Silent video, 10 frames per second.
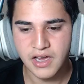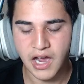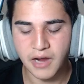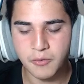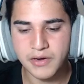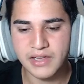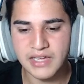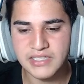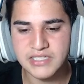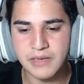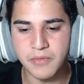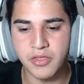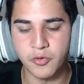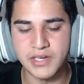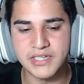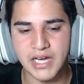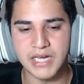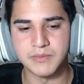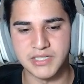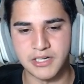I went against them three
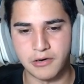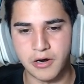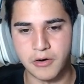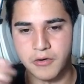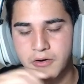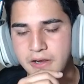times in a row.